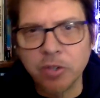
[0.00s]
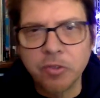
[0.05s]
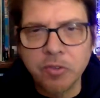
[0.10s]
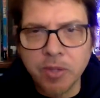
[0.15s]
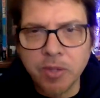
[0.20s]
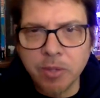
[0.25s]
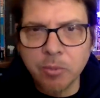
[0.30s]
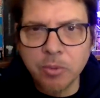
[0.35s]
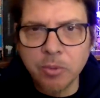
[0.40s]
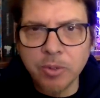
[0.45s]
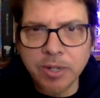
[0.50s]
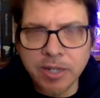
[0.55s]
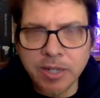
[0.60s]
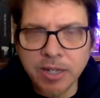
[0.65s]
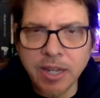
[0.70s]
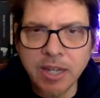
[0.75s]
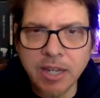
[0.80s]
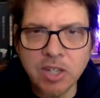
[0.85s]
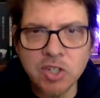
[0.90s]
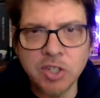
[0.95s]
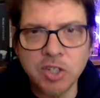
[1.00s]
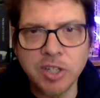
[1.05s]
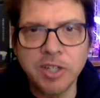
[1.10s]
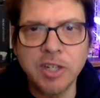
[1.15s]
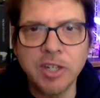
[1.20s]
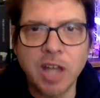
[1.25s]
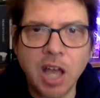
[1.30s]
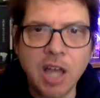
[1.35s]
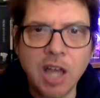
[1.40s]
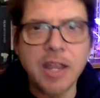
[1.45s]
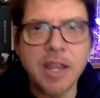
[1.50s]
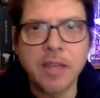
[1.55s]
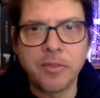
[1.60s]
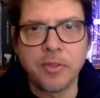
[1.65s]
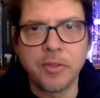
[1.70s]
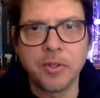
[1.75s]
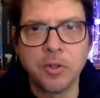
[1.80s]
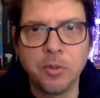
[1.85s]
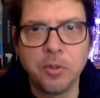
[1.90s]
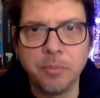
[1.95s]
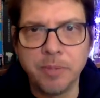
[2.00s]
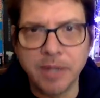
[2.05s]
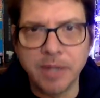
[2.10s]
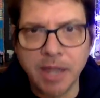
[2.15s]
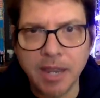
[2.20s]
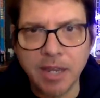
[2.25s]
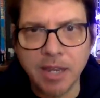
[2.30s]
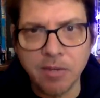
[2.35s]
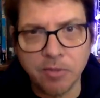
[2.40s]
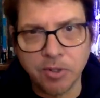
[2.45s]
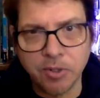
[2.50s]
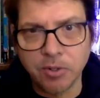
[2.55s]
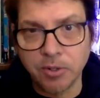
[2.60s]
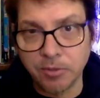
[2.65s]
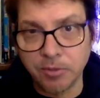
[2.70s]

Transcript: They were engaging in unethical behavior, if